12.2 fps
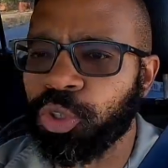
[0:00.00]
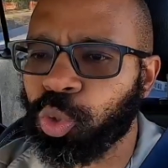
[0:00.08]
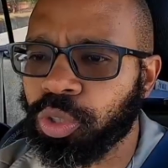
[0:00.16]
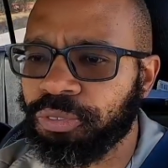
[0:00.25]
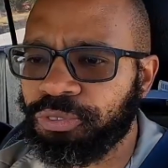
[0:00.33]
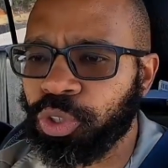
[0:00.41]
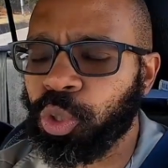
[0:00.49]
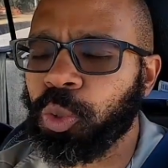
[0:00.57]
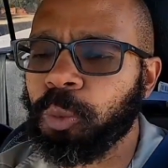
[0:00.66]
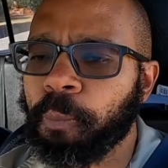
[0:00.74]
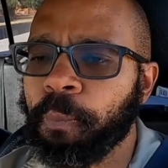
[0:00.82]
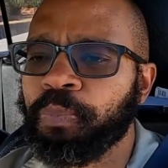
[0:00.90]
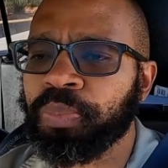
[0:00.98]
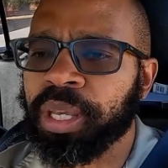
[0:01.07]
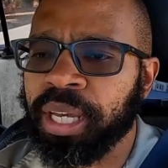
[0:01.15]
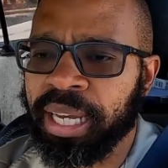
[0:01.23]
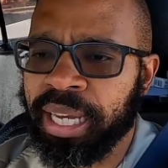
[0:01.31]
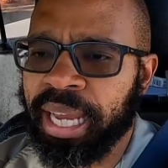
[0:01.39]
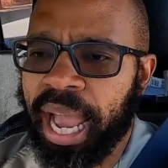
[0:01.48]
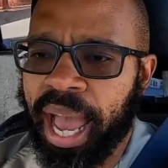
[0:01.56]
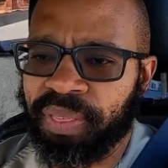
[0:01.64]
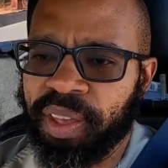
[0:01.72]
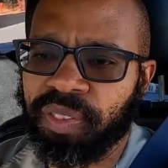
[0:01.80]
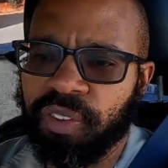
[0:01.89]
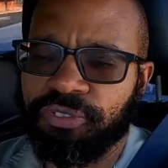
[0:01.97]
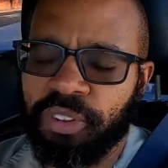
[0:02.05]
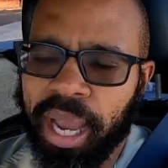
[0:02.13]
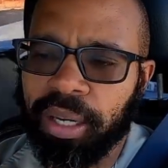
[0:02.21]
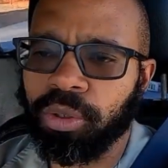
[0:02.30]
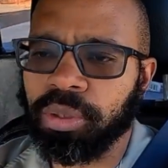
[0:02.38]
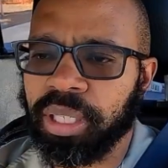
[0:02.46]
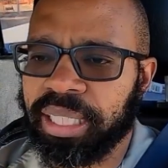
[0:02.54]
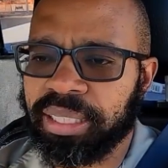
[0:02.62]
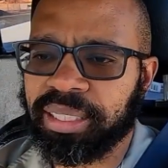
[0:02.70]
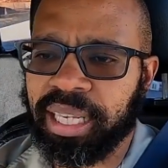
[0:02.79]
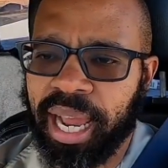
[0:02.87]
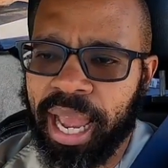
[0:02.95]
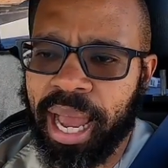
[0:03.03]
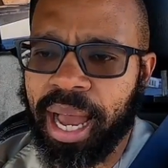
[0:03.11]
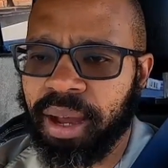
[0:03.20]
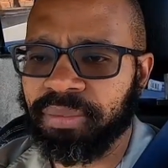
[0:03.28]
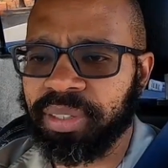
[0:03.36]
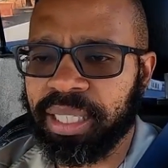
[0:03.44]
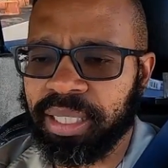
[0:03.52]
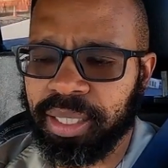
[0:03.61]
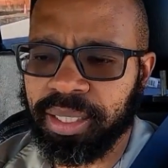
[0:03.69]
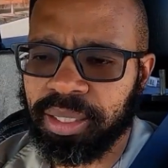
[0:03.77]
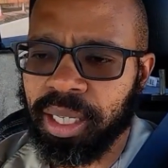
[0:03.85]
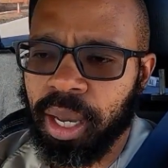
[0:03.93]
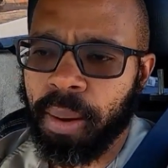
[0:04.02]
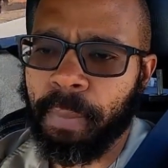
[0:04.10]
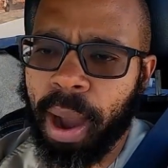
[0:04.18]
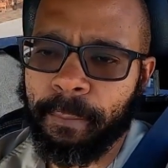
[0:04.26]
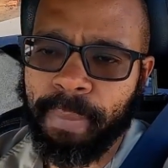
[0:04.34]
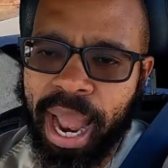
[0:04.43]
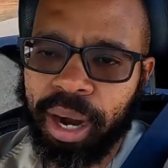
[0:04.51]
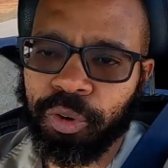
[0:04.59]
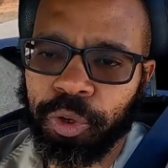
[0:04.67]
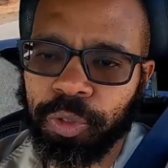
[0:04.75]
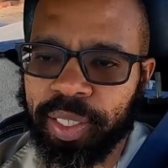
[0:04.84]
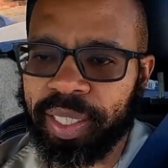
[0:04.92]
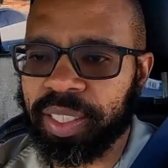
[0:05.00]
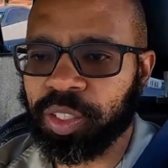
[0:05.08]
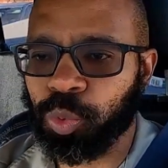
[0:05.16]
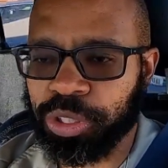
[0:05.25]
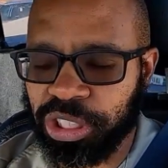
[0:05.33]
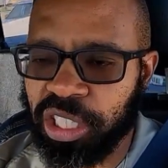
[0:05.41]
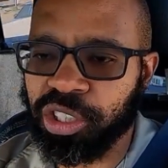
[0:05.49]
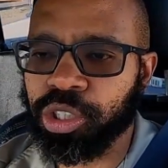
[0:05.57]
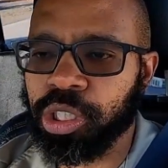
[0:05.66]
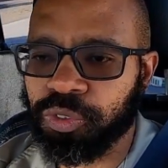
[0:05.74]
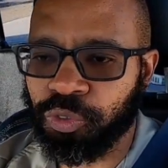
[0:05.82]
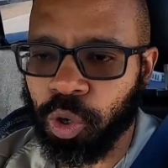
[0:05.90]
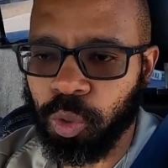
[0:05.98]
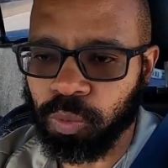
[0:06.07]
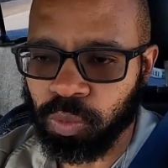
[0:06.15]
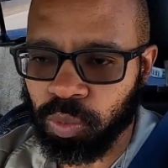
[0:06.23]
field of view. And then the final lens that I have is my macro lens, which I use for,